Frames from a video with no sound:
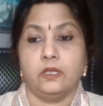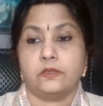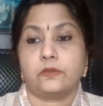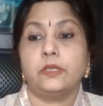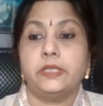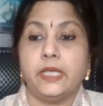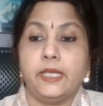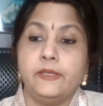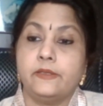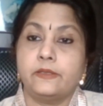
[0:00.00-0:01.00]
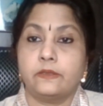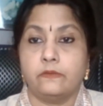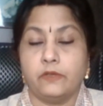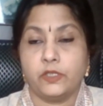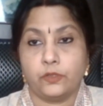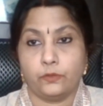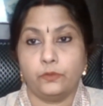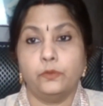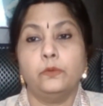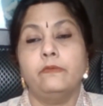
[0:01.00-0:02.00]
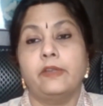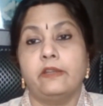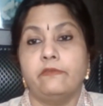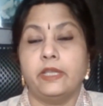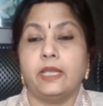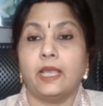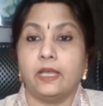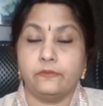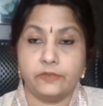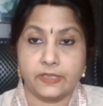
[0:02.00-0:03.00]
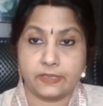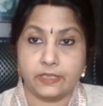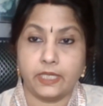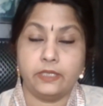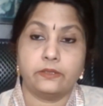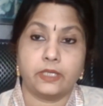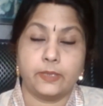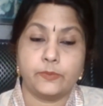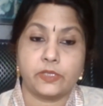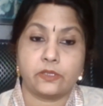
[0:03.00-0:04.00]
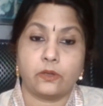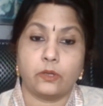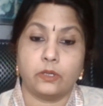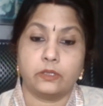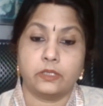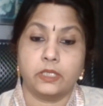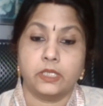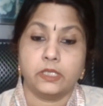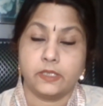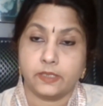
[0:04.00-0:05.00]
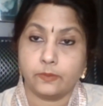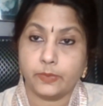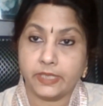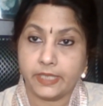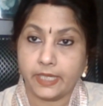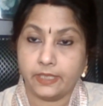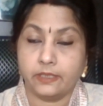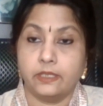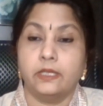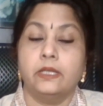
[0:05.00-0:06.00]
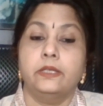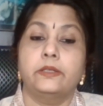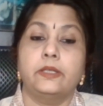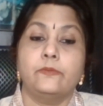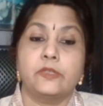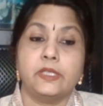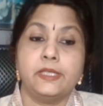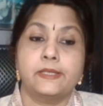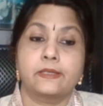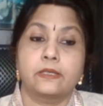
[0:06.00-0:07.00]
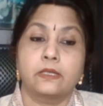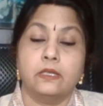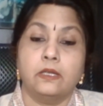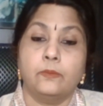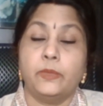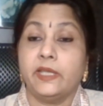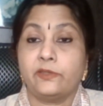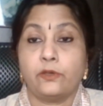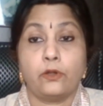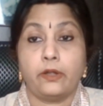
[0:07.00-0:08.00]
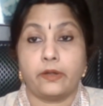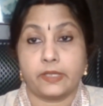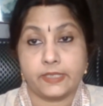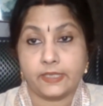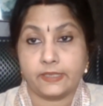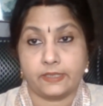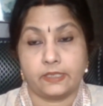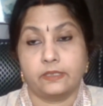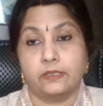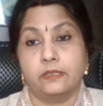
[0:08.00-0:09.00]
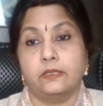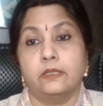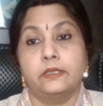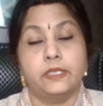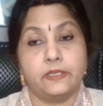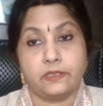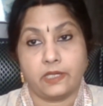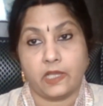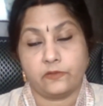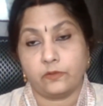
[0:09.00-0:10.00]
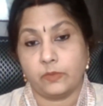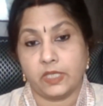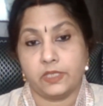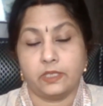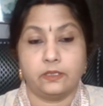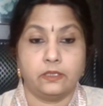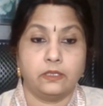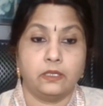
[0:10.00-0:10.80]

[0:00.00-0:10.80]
So the things we should do when we have the snake dreams or the serpentine dreams is, please do not resist this transformation.